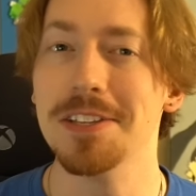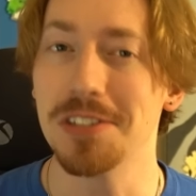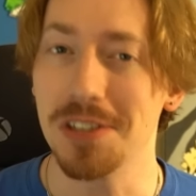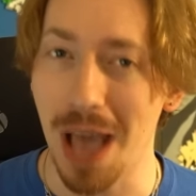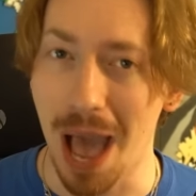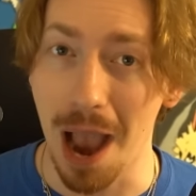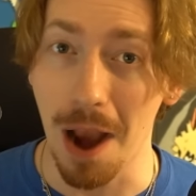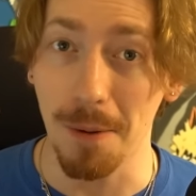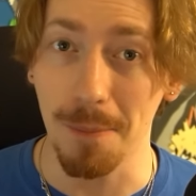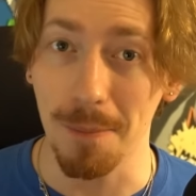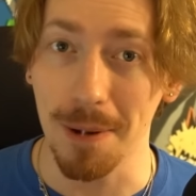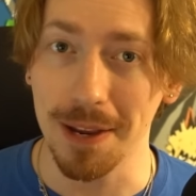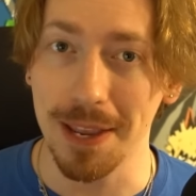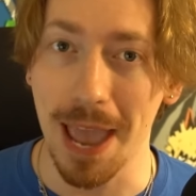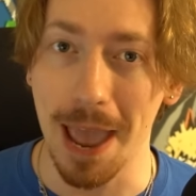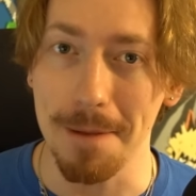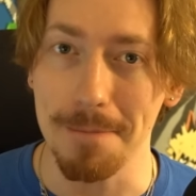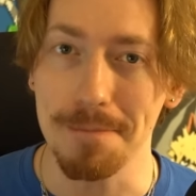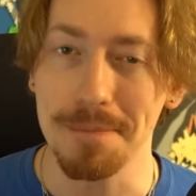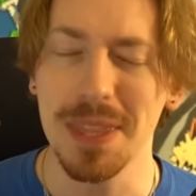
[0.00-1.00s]
Skyrim
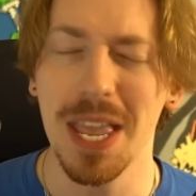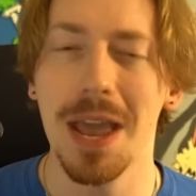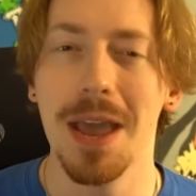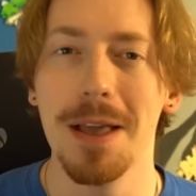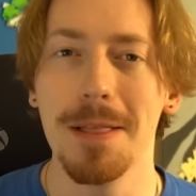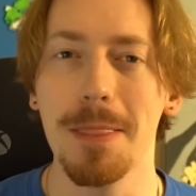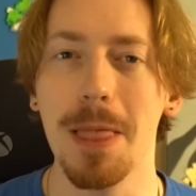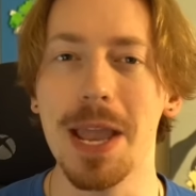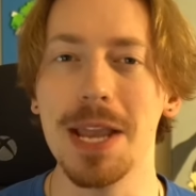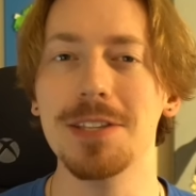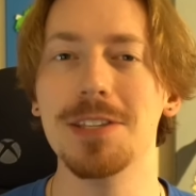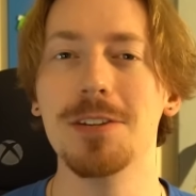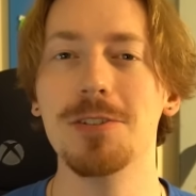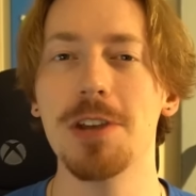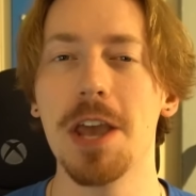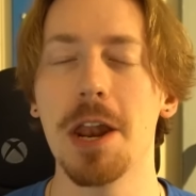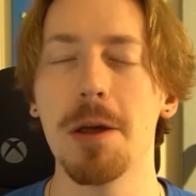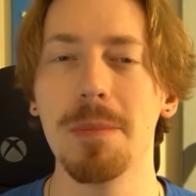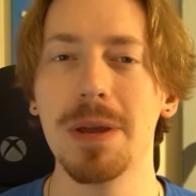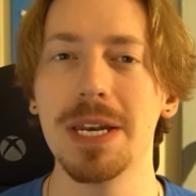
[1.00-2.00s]
again. Ladies and
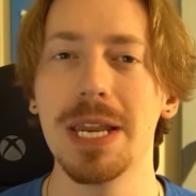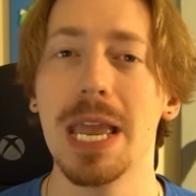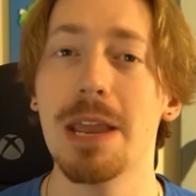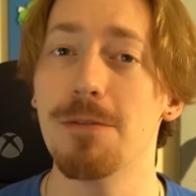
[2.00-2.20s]
gentlemen,